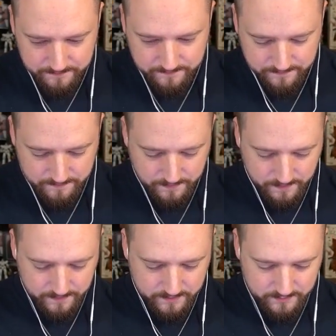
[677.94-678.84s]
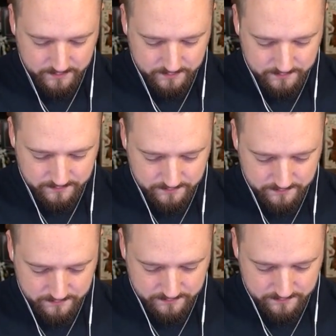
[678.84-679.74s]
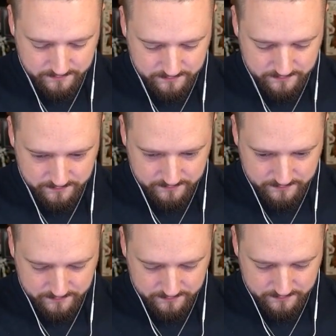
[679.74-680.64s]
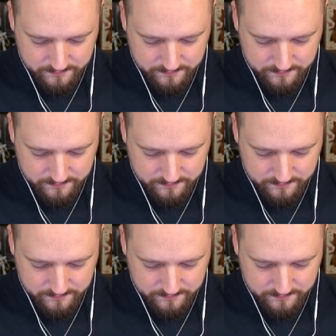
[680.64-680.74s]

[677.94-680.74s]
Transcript: (no one is talking)